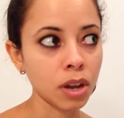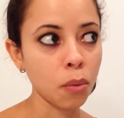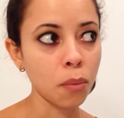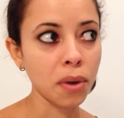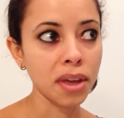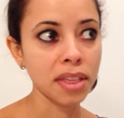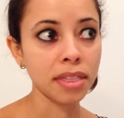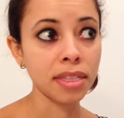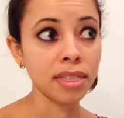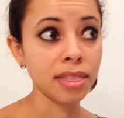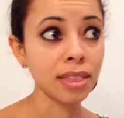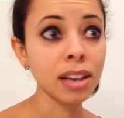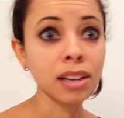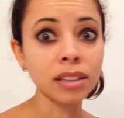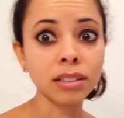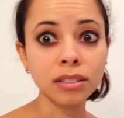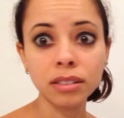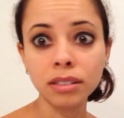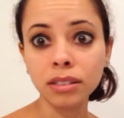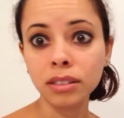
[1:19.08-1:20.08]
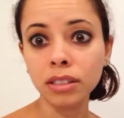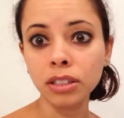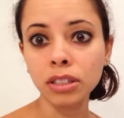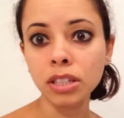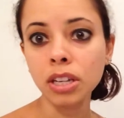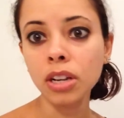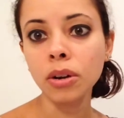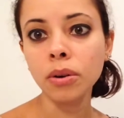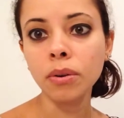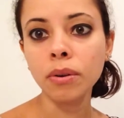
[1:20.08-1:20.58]
with things to
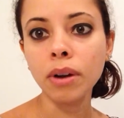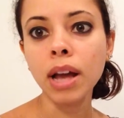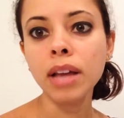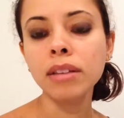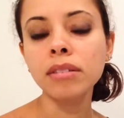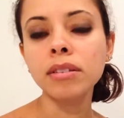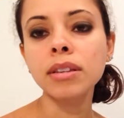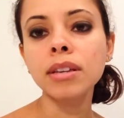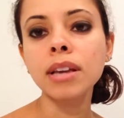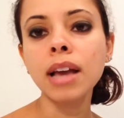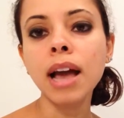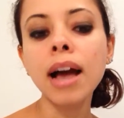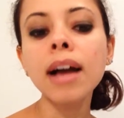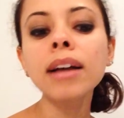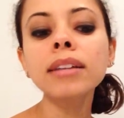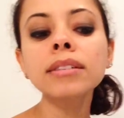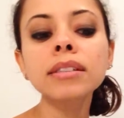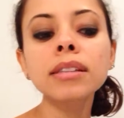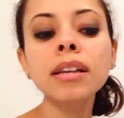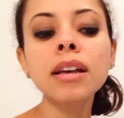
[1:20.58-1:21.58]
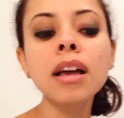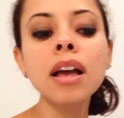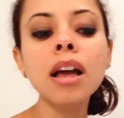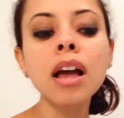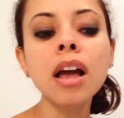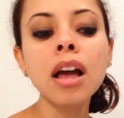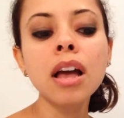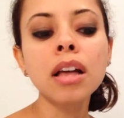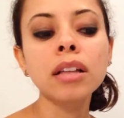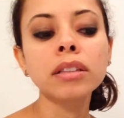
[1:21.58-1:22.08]
do and yet
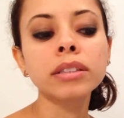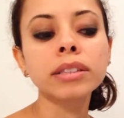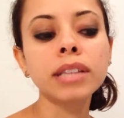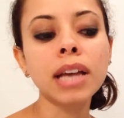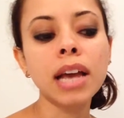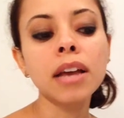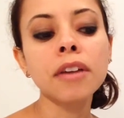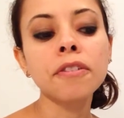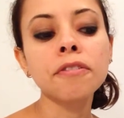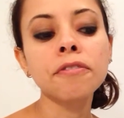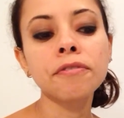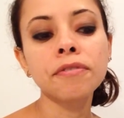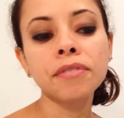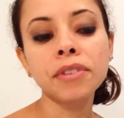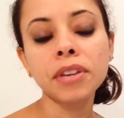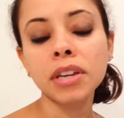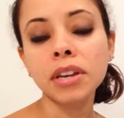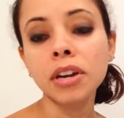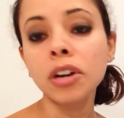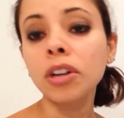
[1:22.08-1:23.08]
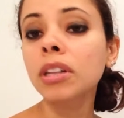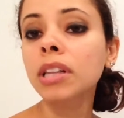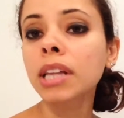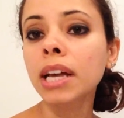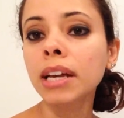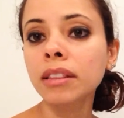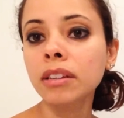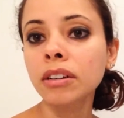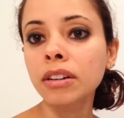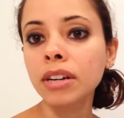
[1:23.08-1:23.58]
they feel
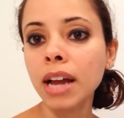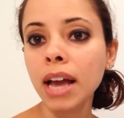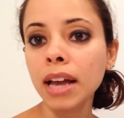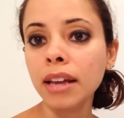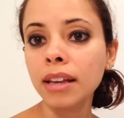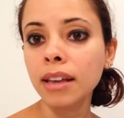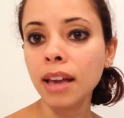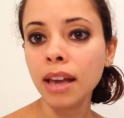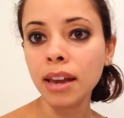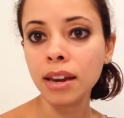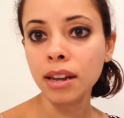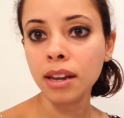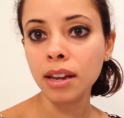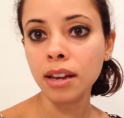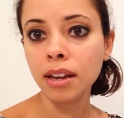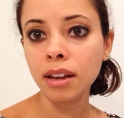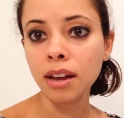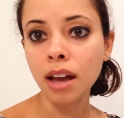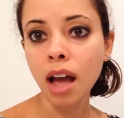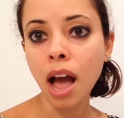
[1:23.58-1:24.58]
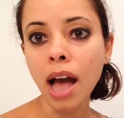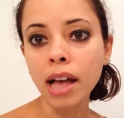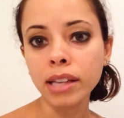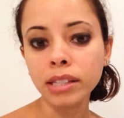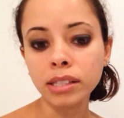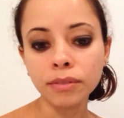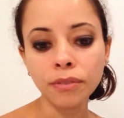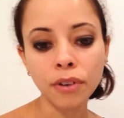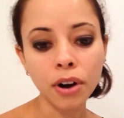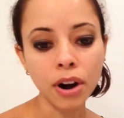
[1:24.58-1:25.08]
like they're not getting
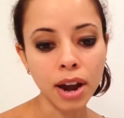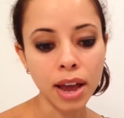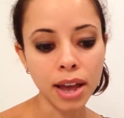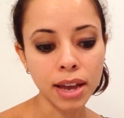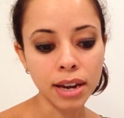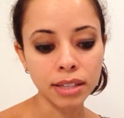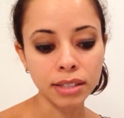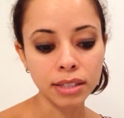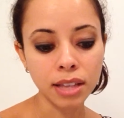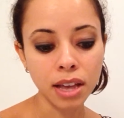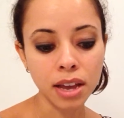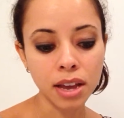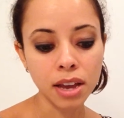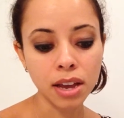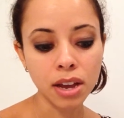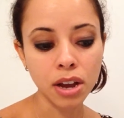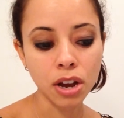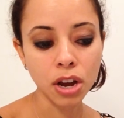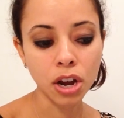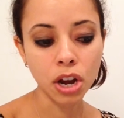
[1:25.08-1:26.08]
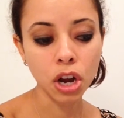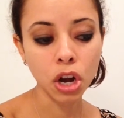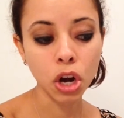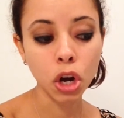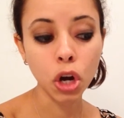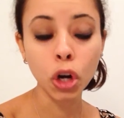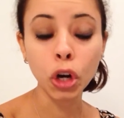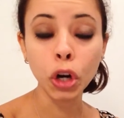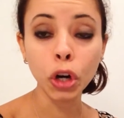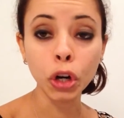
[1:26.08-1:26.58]
as far ahead as they
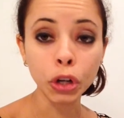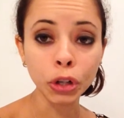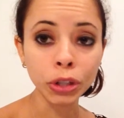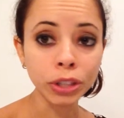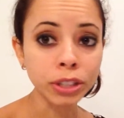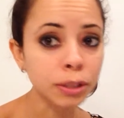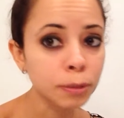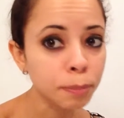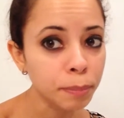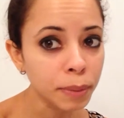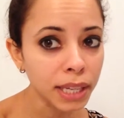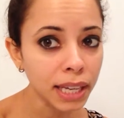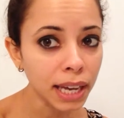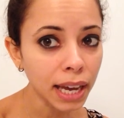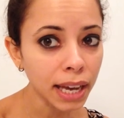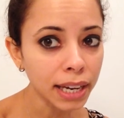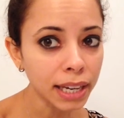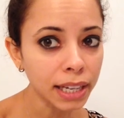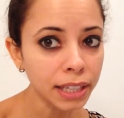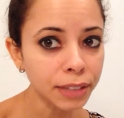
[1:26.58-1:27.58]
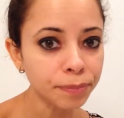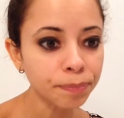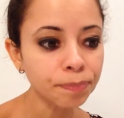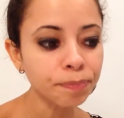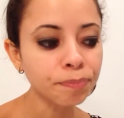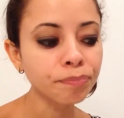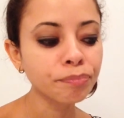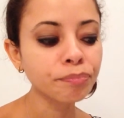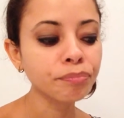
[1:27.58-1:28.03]
could be getting